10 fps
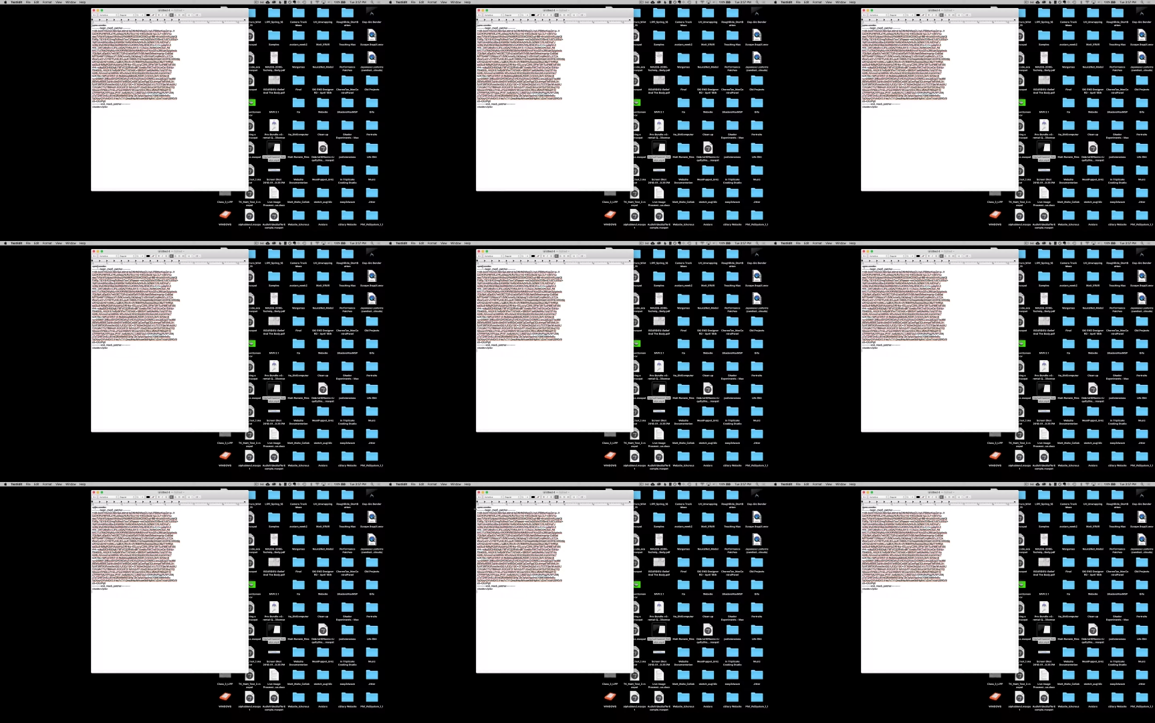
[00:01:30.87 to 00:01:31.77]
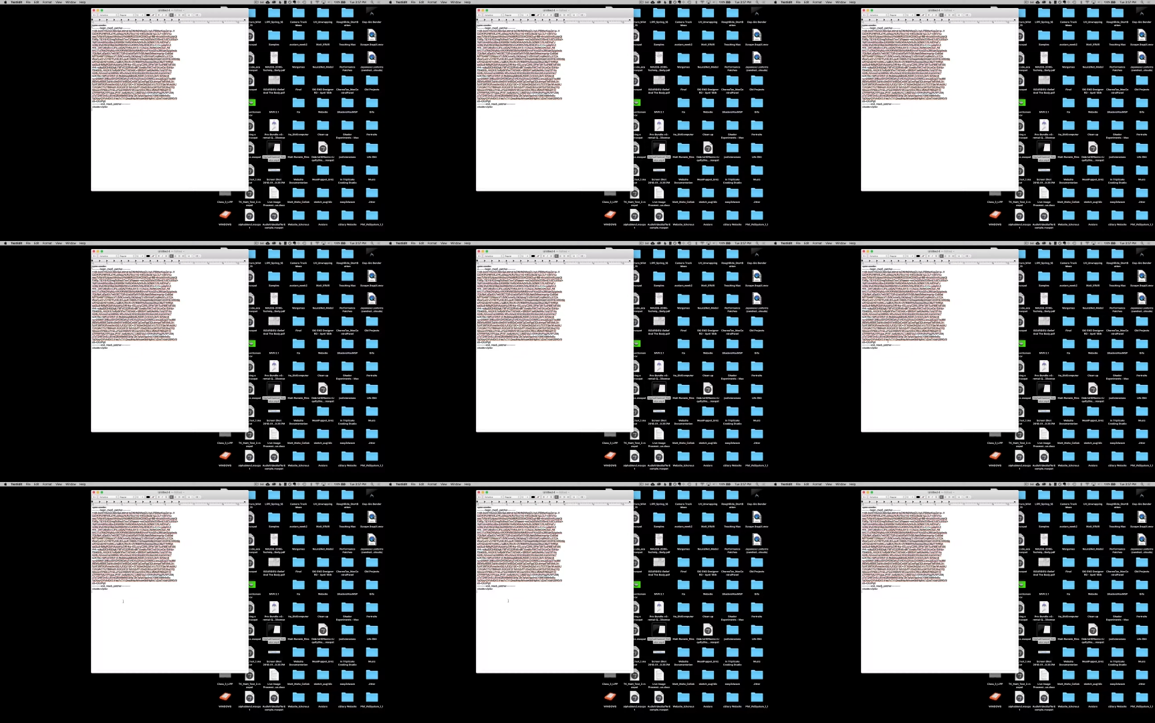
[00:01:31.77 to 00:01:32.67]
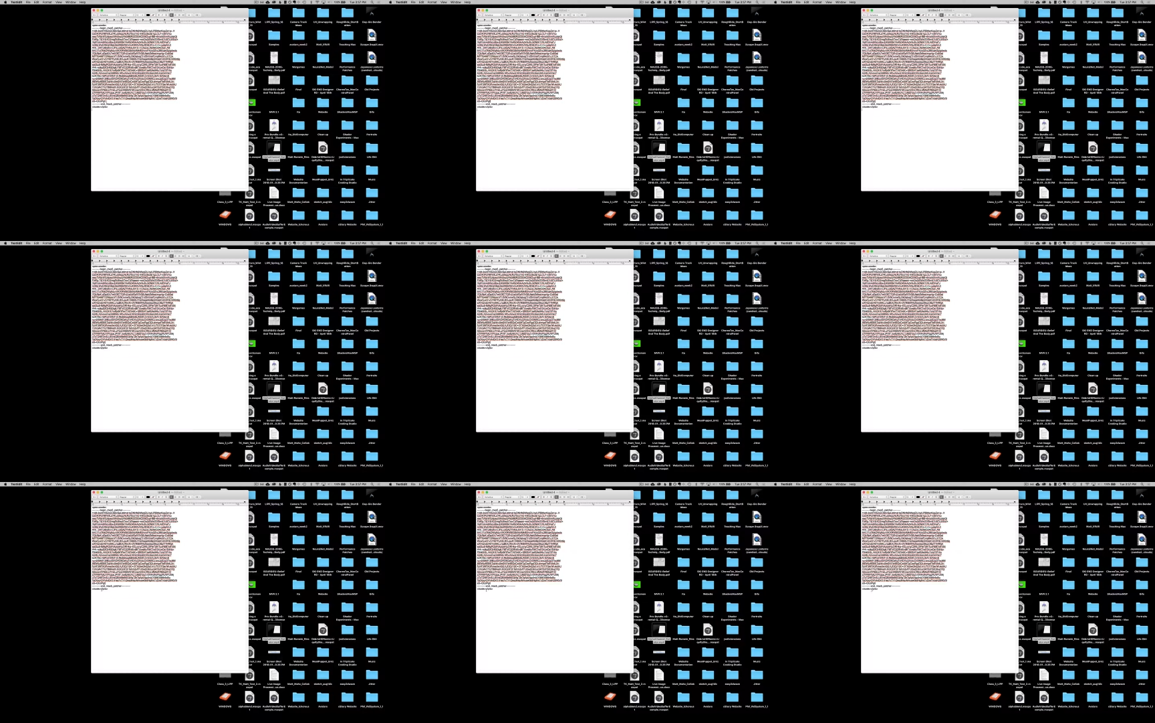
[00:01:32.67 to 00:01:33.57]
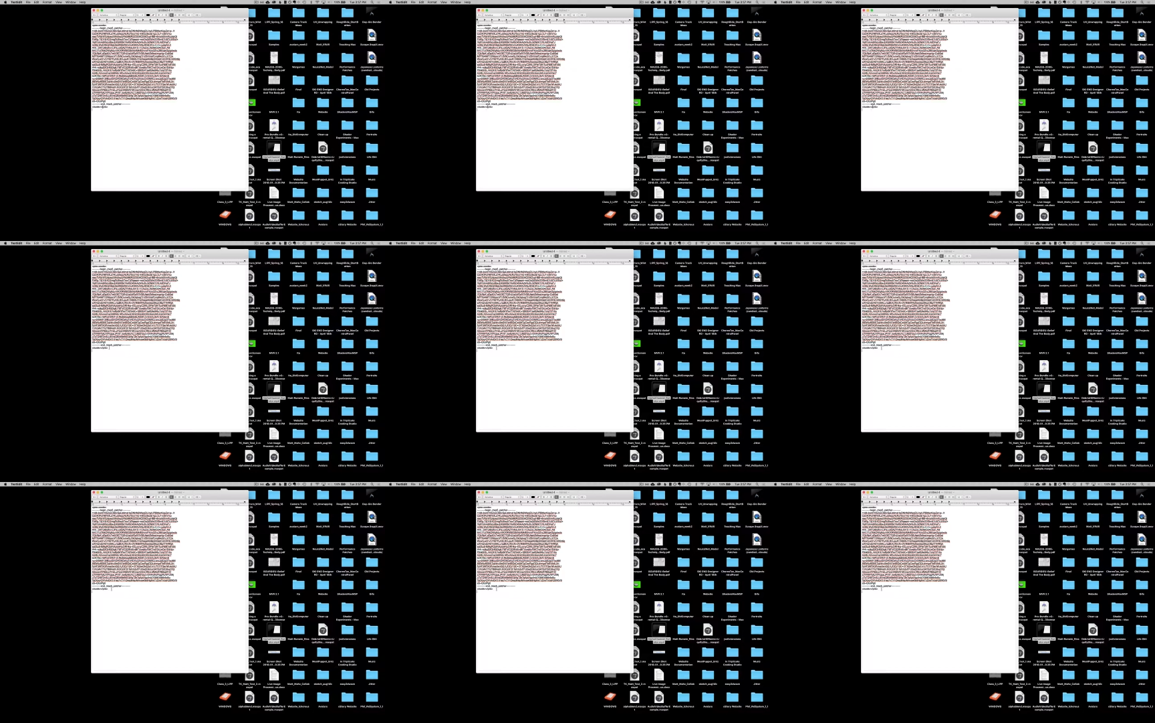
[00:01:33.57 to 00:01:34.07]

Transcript: [unreadable: no face in view]